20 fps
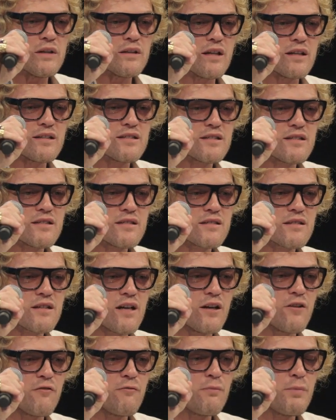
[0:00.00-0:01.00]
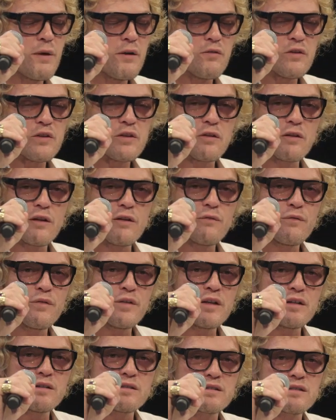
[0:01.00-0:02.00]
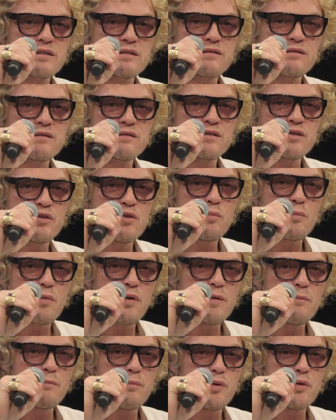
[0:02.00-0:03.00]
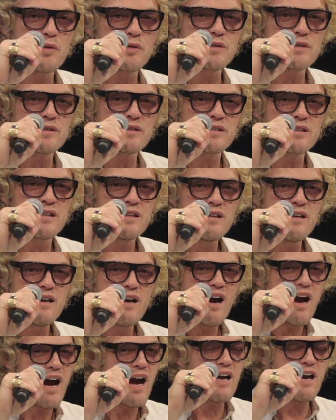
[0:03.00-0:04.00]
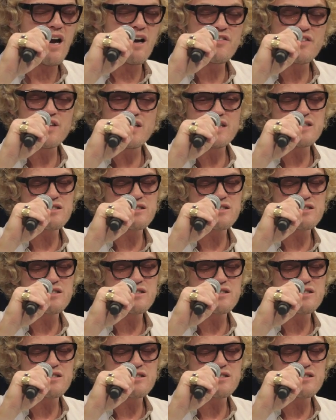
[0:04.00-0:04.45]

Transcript: that's kind of pivotal and feels super important. I